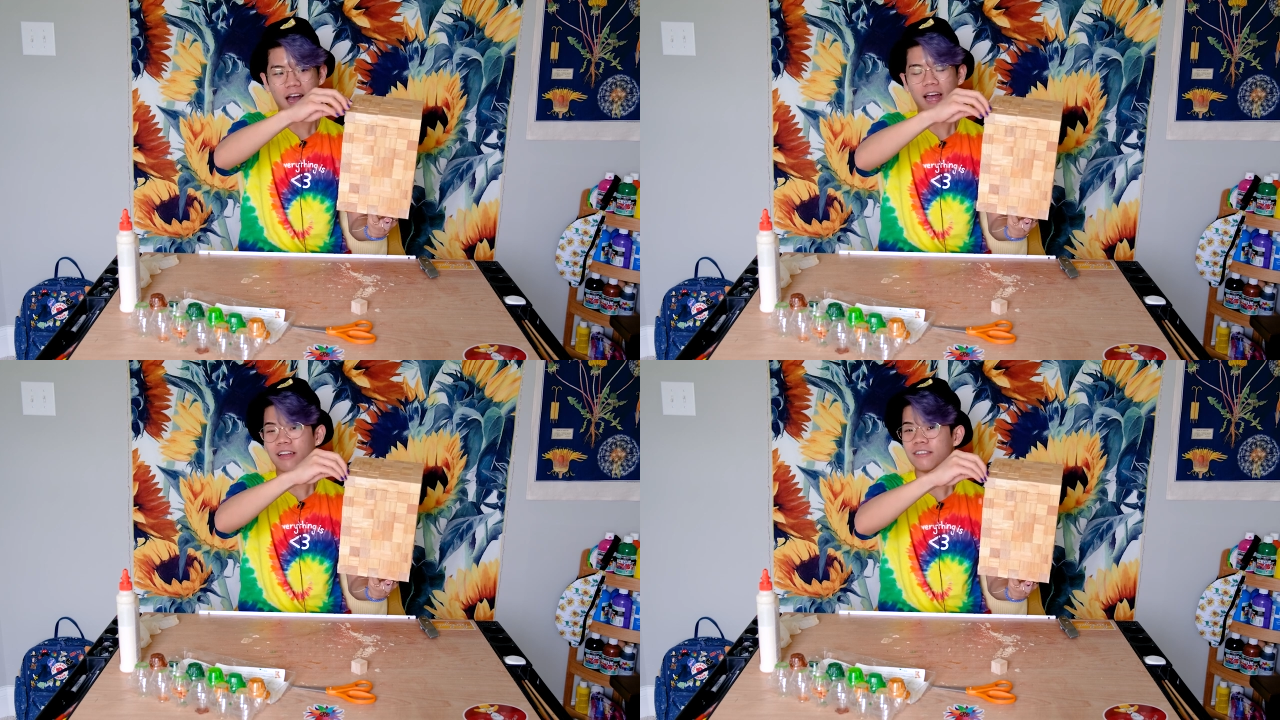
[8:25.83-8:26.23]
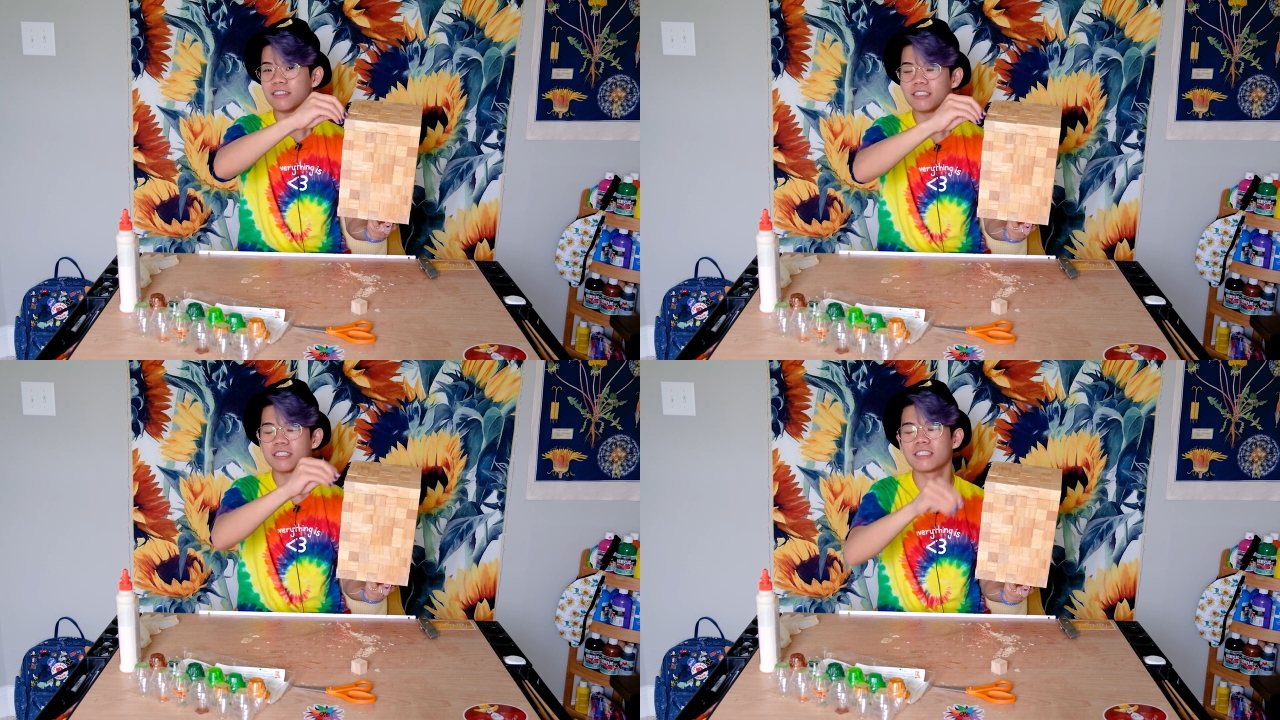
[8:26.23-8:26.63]
I
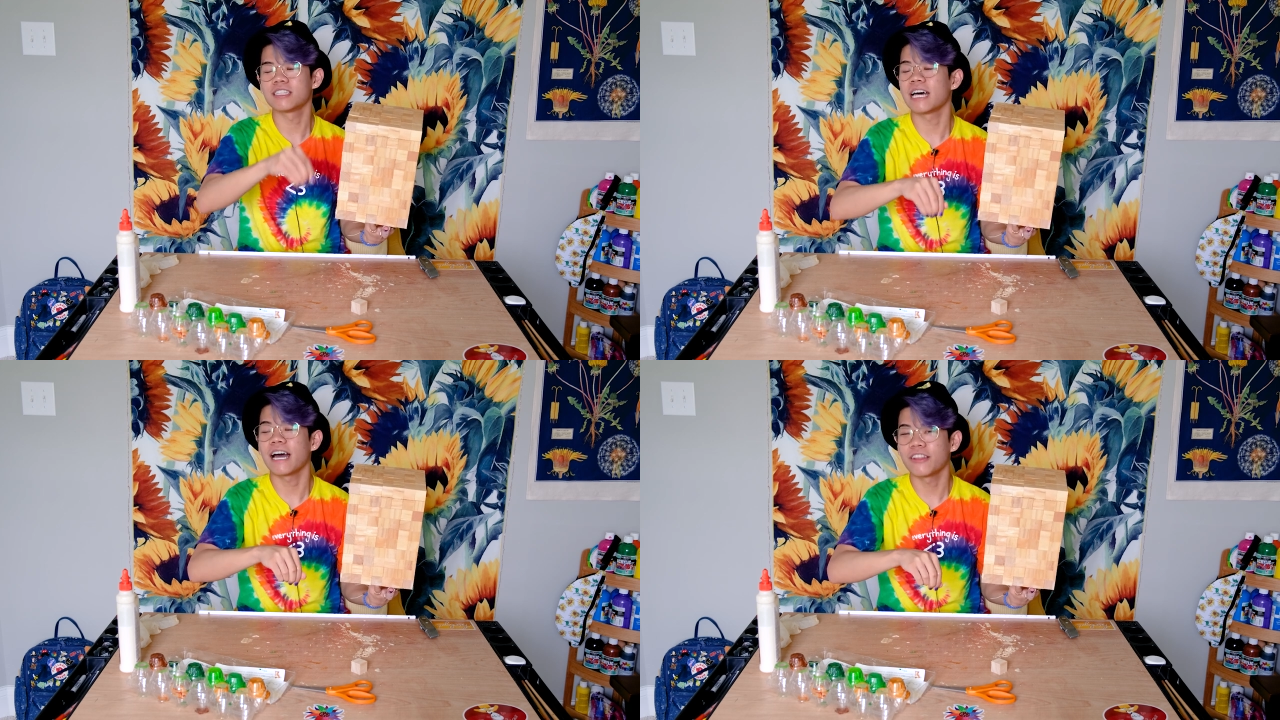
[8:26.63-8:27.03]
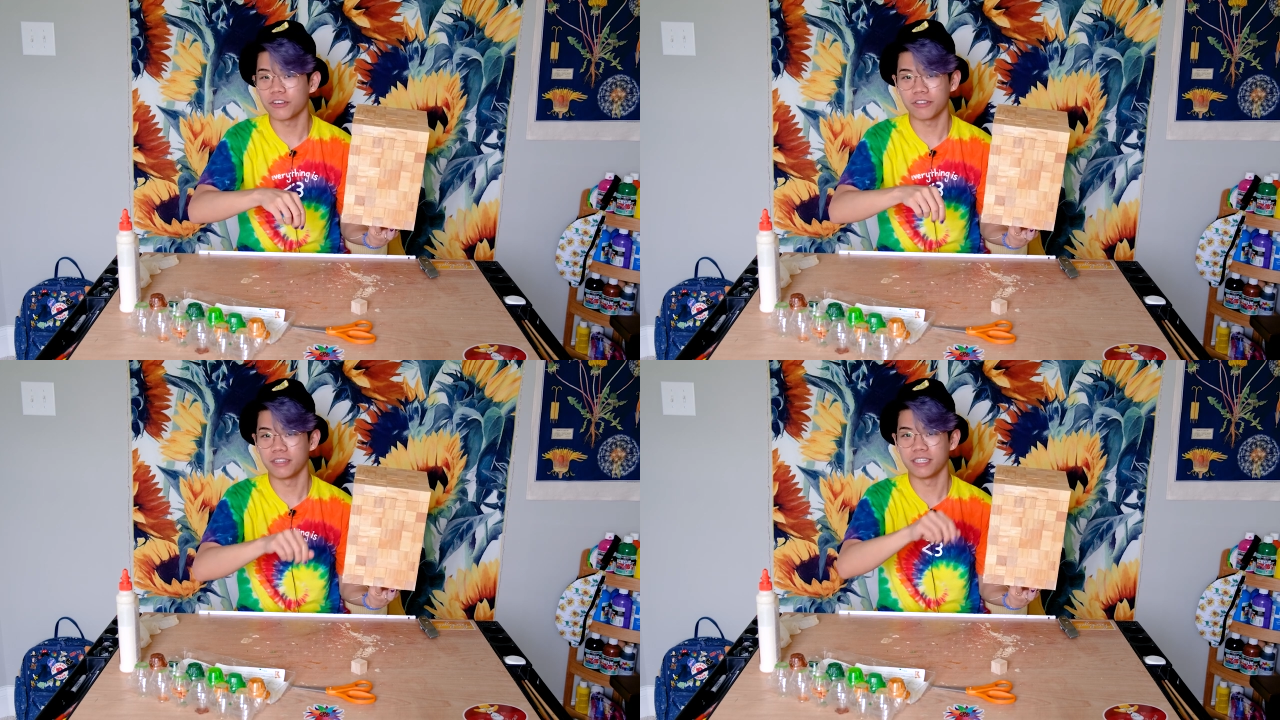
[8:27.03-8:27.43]

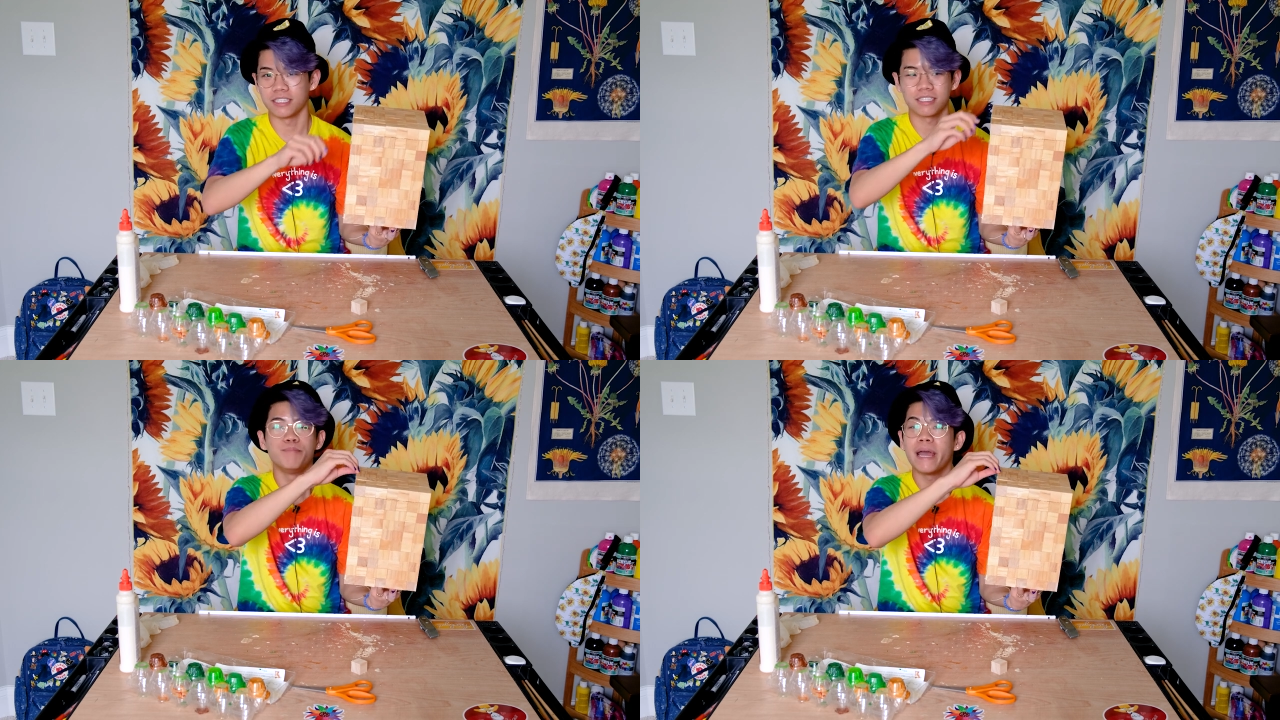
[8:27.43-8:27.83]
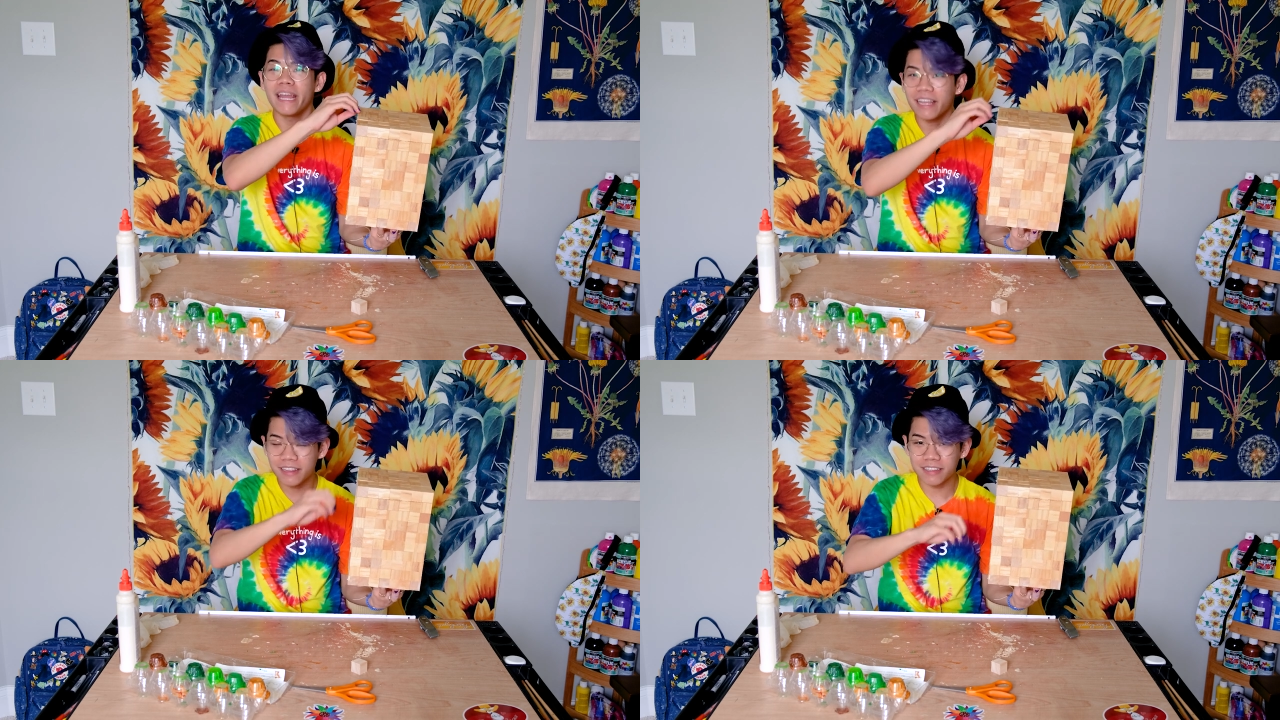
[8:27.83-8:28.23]
slathered this,
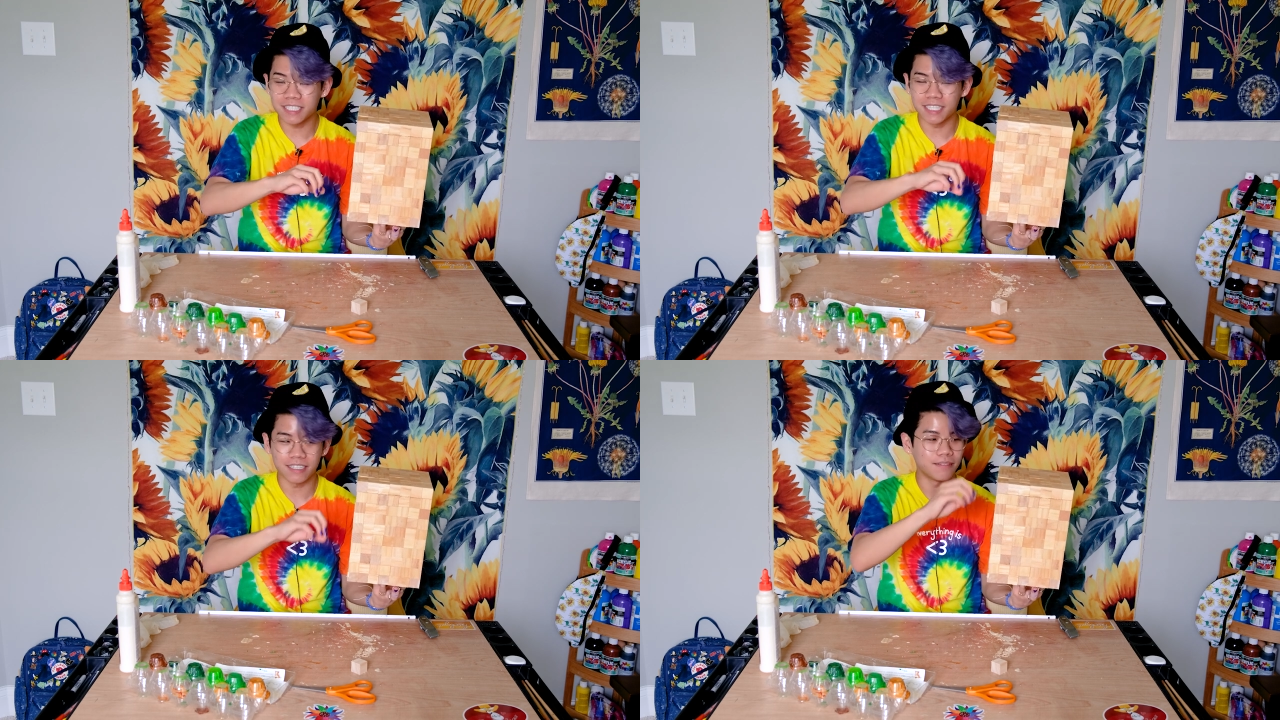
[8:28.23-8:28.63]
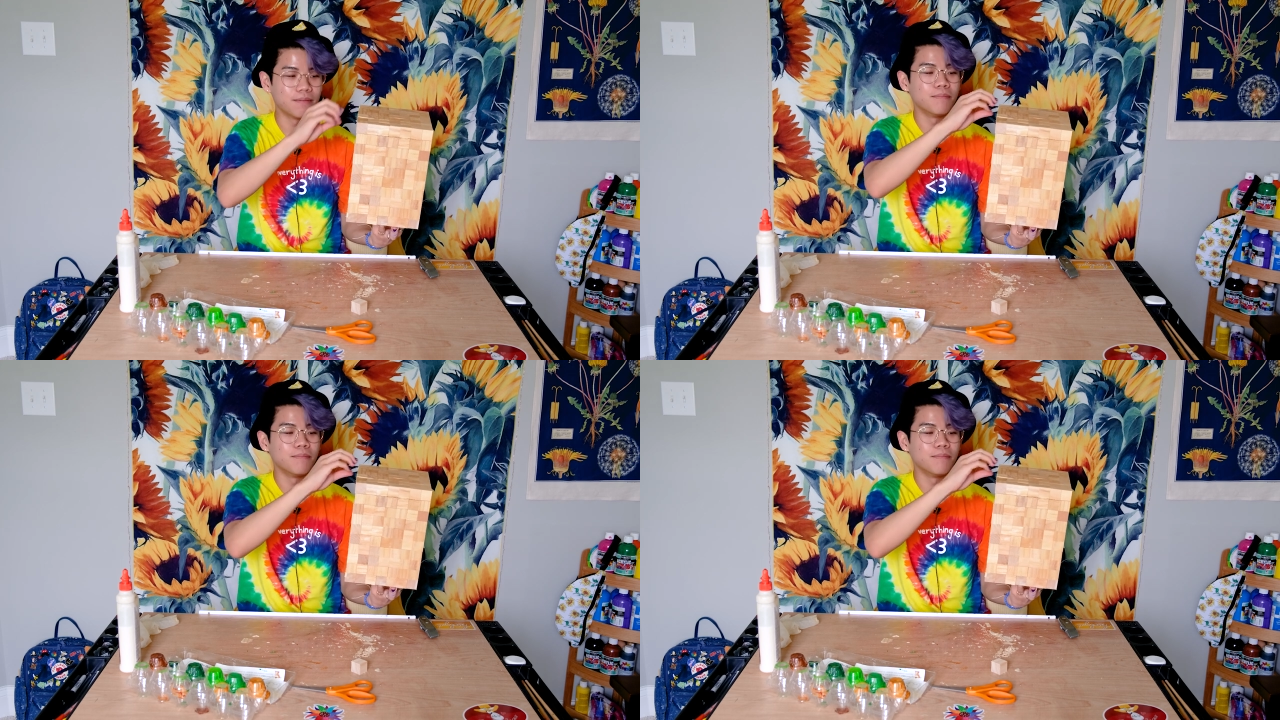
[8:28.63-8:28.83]
bathed it,